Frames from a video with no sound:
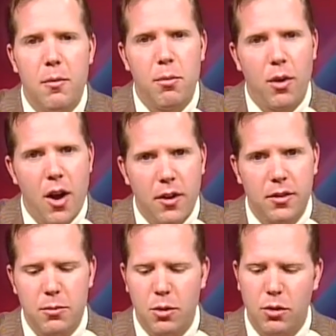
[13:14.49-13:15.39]

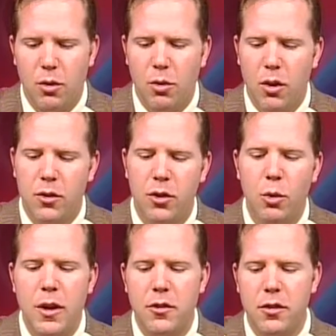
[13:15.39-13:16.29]
proximal or
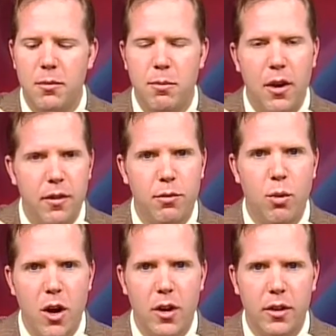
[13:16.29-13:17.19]
2 inches above
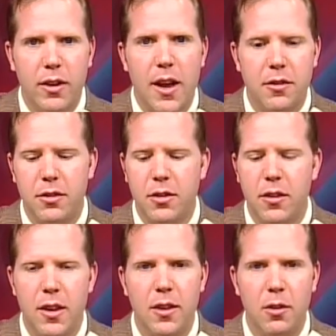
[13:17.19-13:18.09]
where it attaches to the
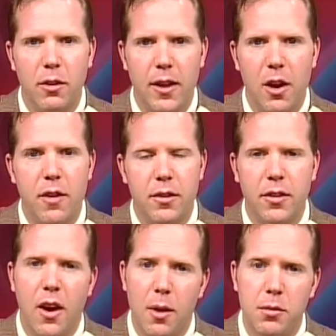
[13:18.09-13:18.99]
heel that
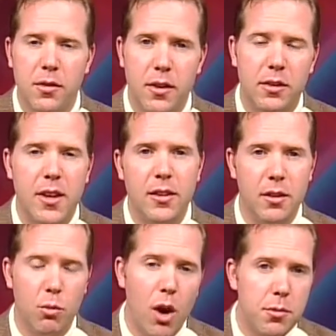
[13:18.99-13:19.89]
oftentimes this
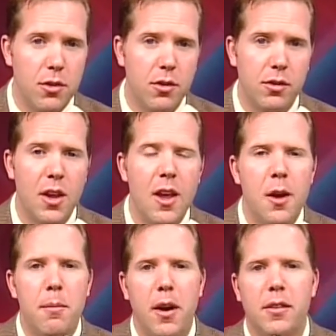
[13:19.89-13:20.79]
tendon ruptures.
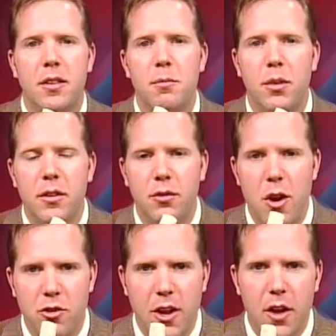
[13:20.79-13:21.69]
By simply
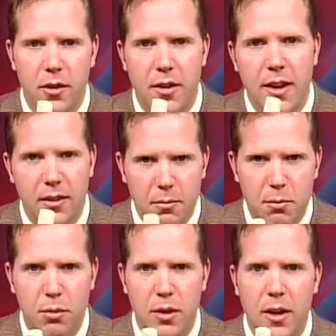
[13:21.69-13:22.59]
stretching out the tendon
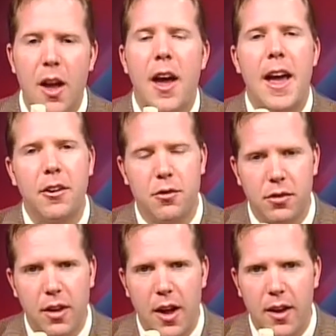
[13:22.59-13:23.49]

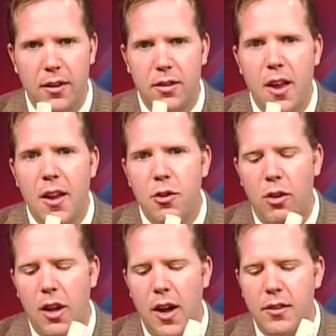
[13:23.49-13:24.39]
pre-exercise,
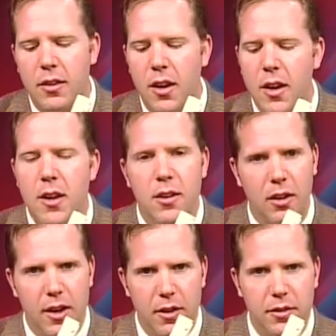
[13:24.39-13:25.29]
utilizing a heel
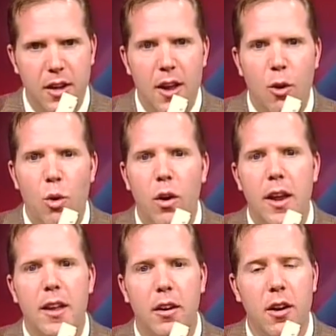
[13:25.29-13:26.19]
lift or
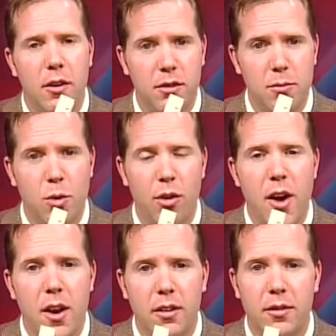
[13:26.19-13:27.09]
a custom
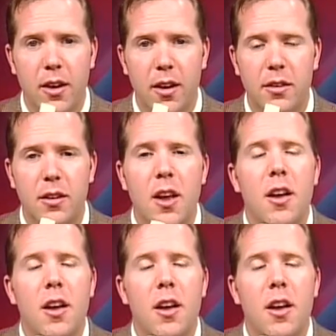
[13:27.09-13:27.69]
orthotic device,